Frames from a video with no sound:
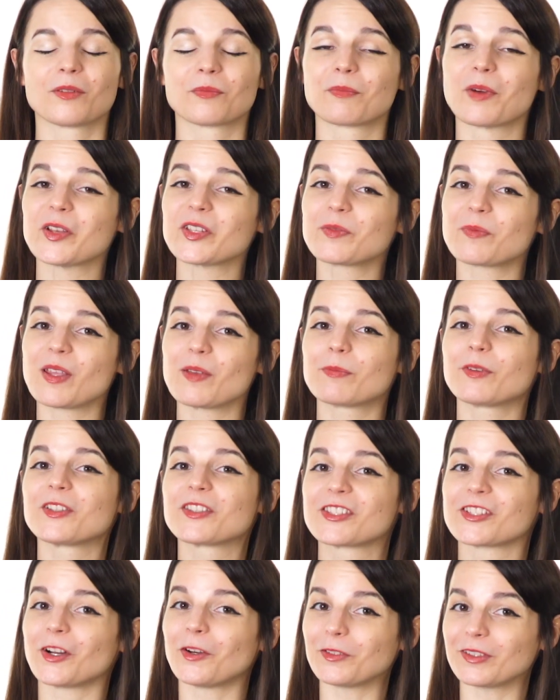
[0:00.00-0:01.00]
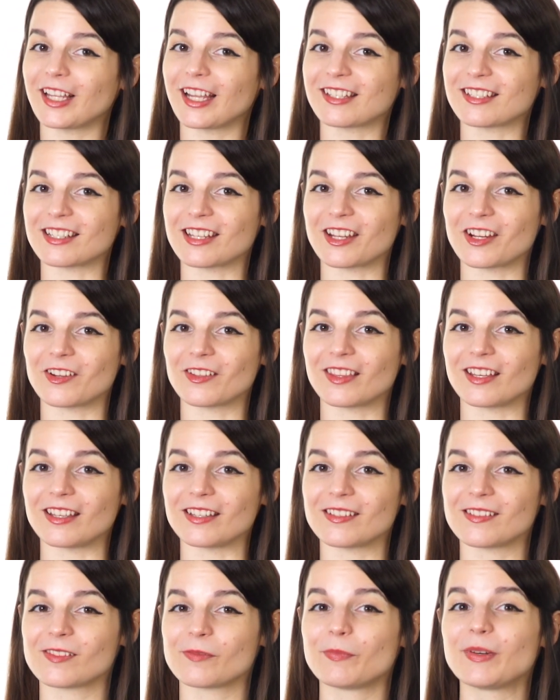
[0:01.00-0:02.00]
Most people don't like to hear
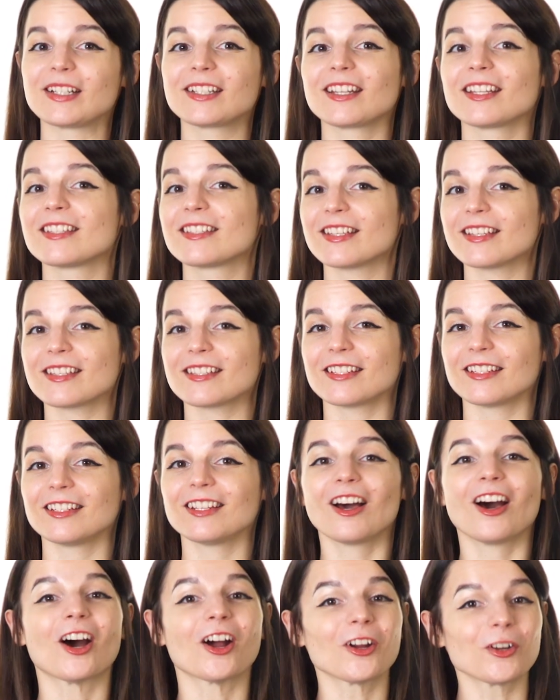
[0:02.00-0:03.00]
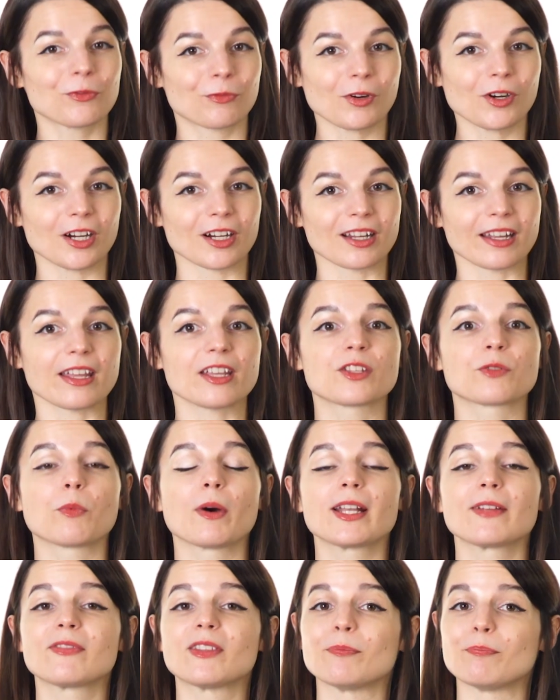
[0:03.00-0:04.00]
this, but consistent, hard work is
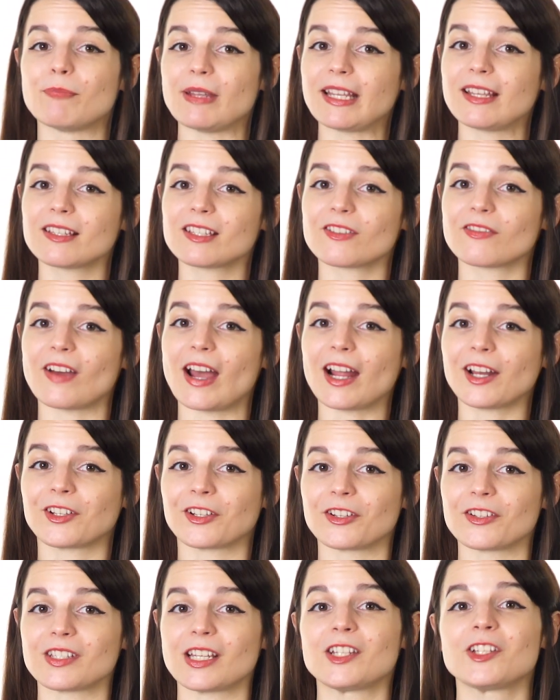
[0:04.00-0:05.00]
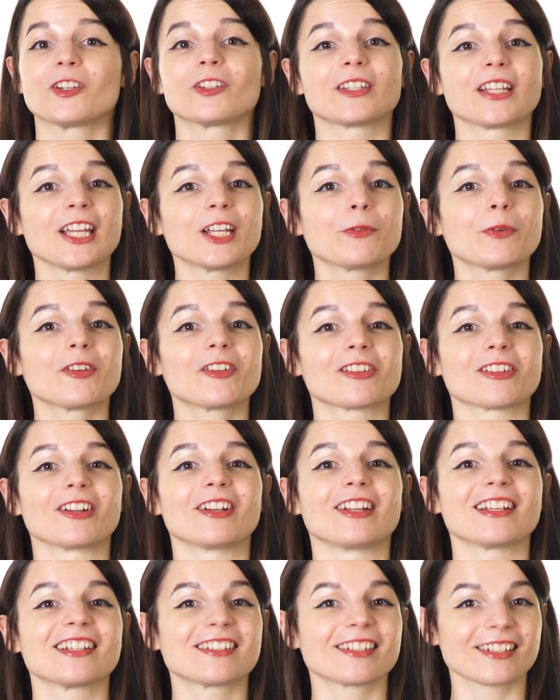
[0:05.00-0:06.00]
one of the biggest factors in your language
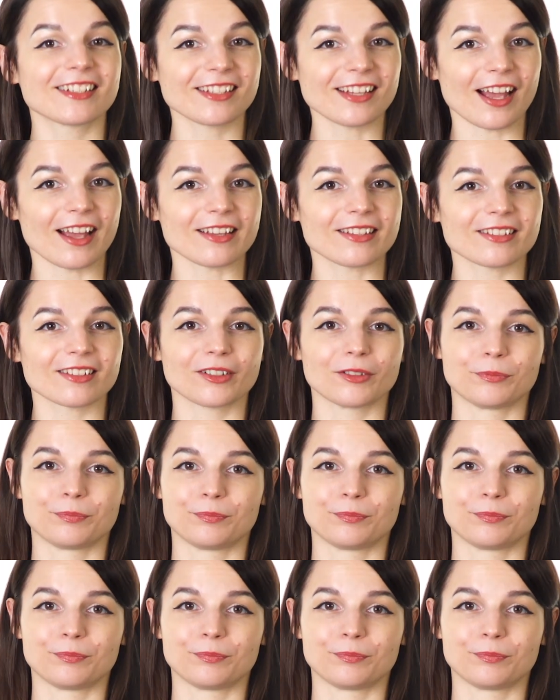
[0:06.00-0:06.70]
learning success.